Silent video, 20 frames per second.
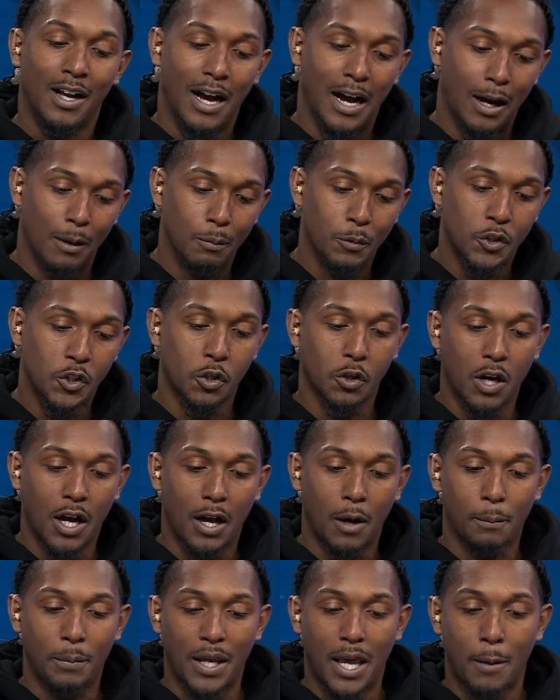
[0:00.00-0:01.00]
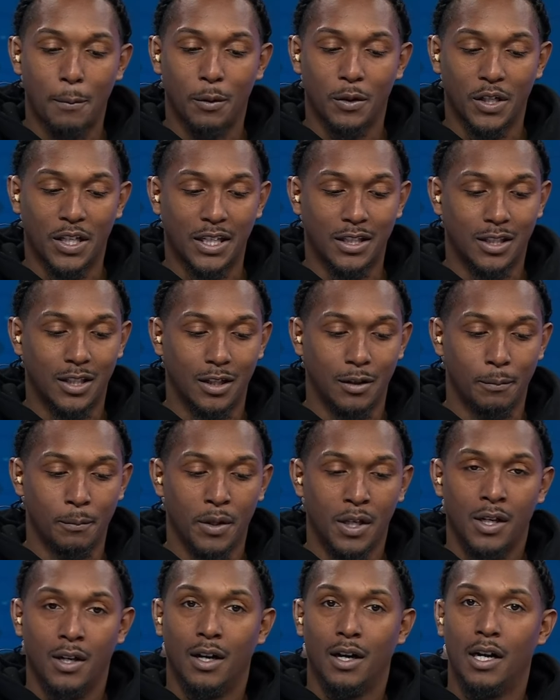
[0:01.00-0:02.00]
I'm sure I'll be able to get them
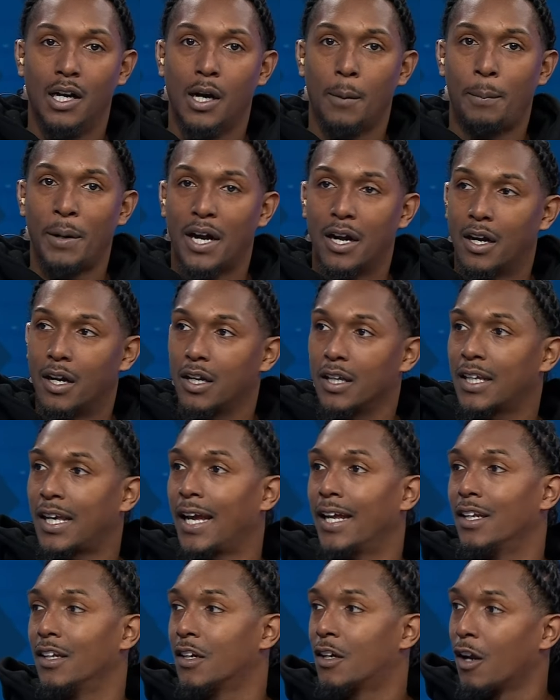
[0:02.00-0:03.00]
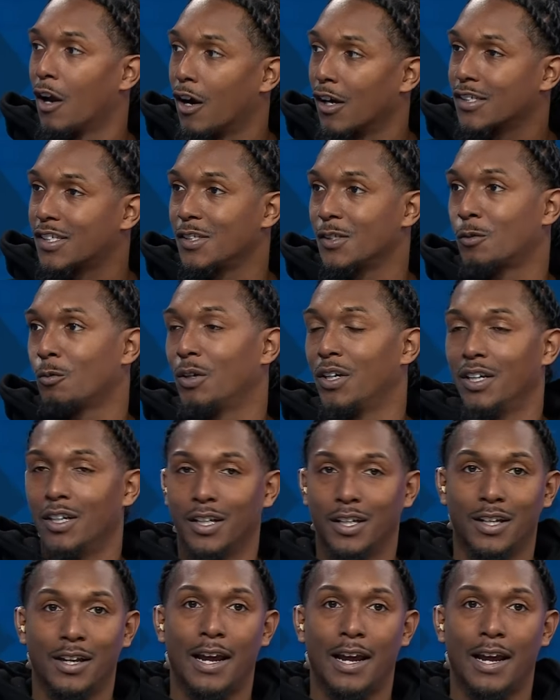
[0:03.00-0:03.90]
uh, a pair of the Caitlin Clarks as well.